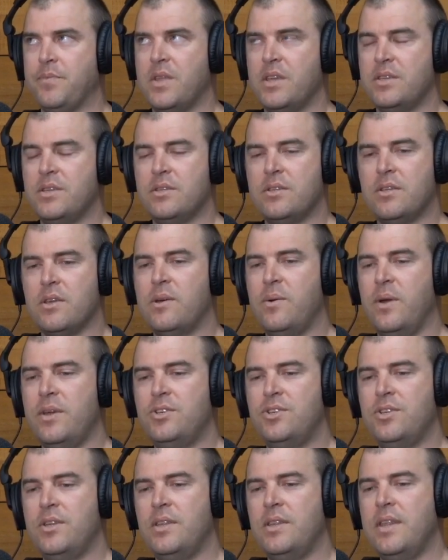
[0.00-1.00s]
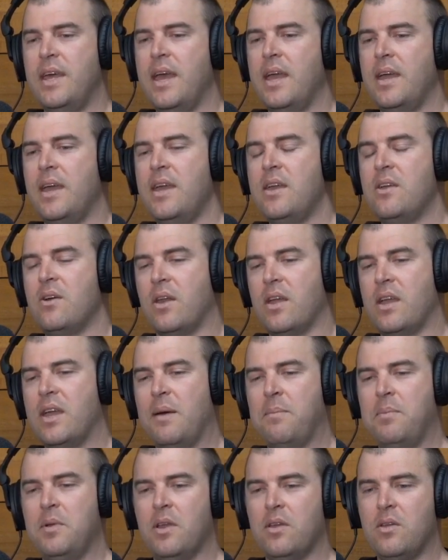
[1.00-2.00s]
This is the question that he got a
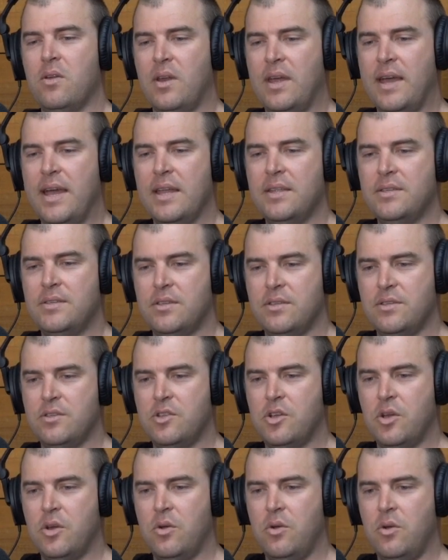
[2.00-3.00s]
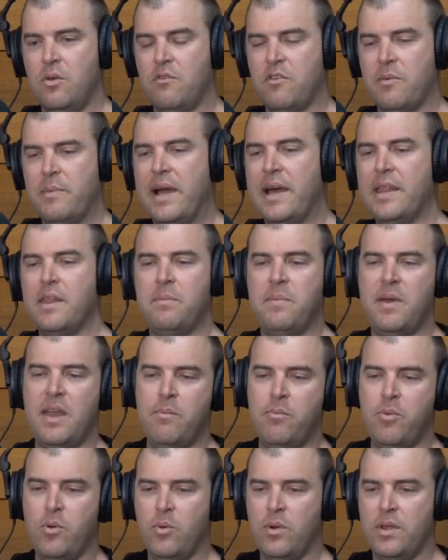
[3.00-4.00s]
couple of good answers to from other
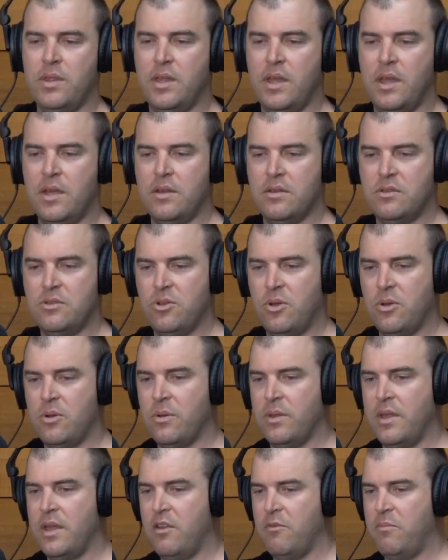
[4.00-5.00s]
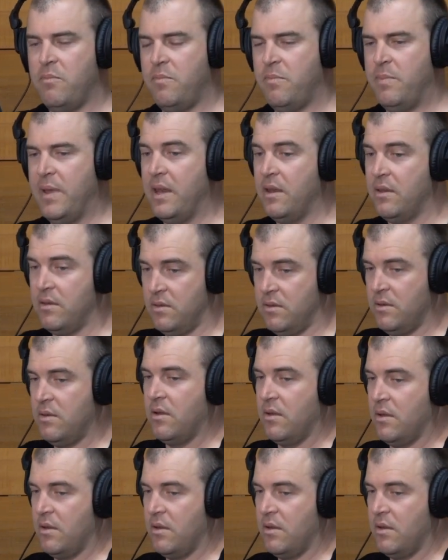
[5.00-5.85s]
people in the inner circle that have been